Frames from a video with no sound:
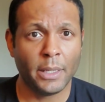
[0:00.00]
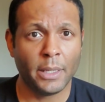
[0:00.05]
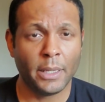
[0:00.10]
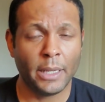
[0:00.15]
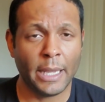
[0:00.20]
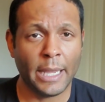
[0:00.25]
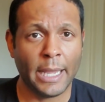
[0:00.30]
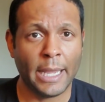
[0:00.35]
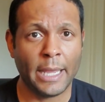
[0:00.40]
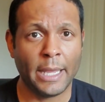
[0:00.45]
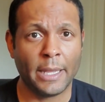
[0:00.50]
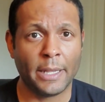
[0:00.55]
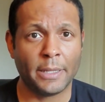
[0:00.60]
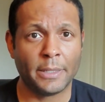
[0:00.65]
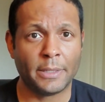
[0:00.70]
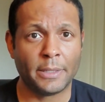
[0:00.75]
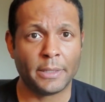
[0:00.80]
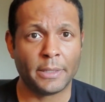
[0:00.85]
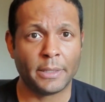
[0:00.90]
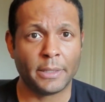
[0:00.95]

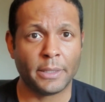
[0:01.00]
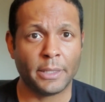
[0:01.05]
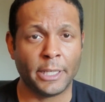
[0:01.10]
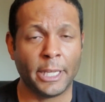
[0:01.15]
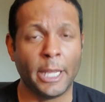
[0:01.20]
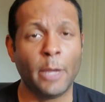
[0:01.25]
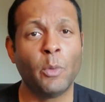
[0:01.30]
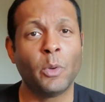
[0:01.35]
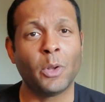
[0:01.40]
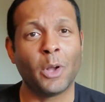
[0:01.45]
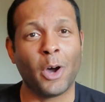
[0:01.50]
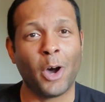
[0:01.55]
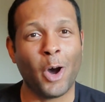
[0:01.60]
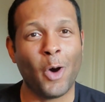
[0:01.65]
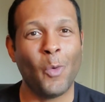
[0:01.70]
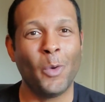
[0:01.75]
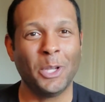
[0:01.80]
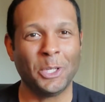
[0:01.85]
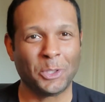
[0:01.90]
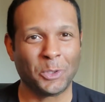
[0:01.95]
And he would
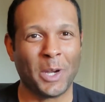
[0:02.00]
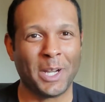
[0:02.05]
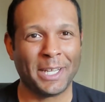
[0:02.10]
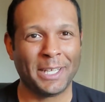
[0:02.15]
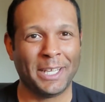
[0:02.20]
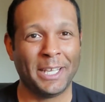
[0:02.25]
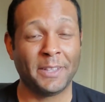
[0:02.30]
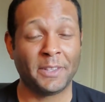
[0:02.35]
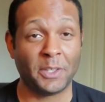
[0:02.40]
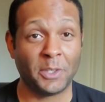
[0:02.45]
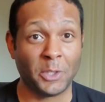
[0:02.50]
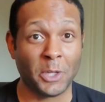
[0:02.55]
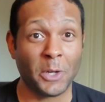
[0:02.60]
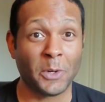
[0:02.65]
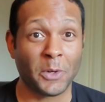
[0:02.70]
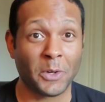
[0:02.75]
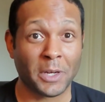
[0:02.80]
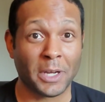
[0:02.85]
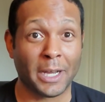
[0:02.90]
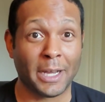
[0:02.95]
always try to get the
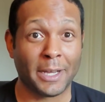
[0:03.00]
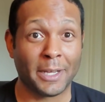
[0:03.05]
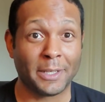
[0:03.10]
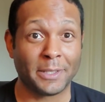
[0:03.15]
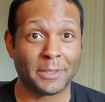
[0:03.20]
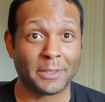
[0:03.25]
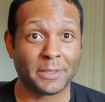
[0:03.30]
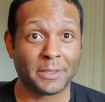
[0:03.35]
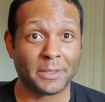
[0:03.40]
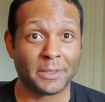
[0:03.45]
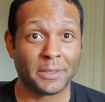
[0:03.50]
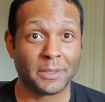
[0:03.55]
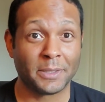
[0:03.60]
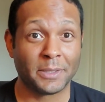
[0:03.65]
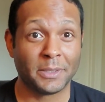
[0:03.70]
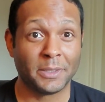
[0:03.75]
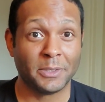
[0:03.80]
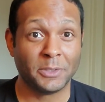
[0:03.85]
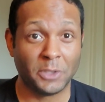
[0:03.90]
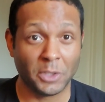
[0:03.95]
younger guys
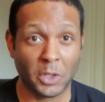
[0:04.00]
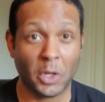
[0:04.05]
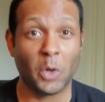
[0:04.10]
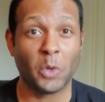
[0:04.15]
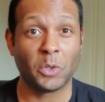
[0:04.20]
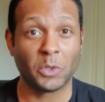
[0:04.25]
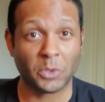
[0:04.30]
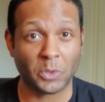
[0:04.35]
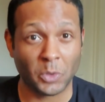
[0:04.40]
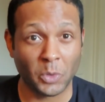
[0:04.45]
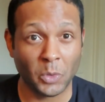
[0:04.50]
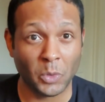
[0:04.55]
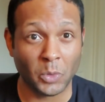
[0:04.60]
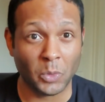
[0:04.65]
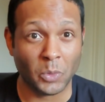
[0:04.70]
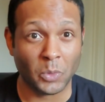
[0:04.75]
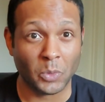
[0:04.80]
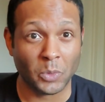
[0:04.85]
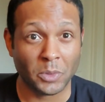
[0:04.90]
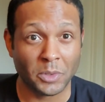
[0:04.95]
to go to
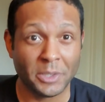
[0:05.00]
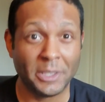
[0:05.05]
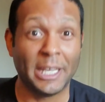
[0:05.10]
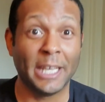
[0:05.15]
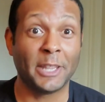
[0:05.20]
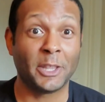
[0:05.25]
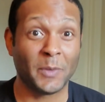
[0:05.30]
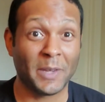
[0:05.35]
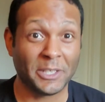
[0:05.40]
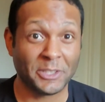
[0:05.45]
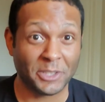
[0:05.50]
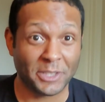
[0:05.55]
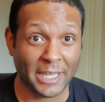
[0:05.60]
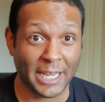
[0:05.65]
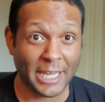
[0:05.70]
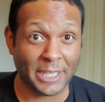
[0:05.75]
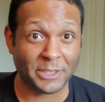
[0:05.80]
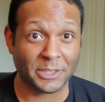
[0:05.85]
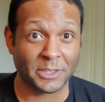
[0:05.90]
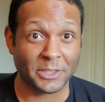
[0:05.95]
school, get their
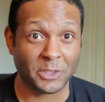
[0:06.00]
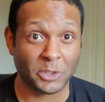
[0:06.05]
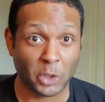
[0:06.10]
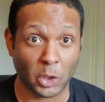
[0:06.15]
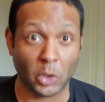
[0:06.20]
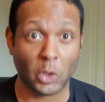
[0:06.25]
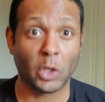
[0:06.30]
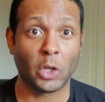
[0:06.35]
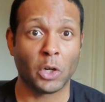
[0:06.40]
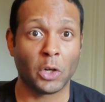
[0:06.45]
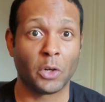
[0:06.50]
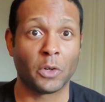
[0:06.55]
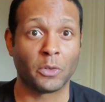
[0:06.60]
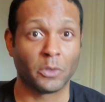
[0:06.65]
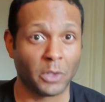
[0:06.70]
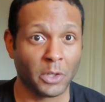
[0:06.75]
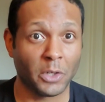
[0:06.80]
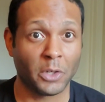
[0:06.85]
education, to learn.